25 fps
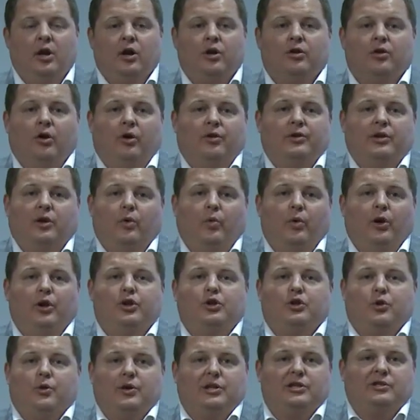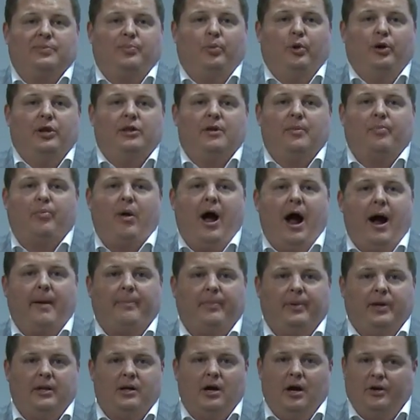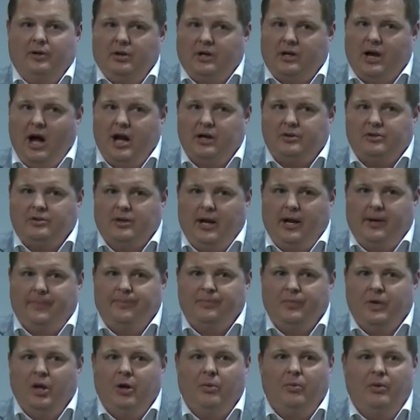The only thing we're doing is putting the property under contract.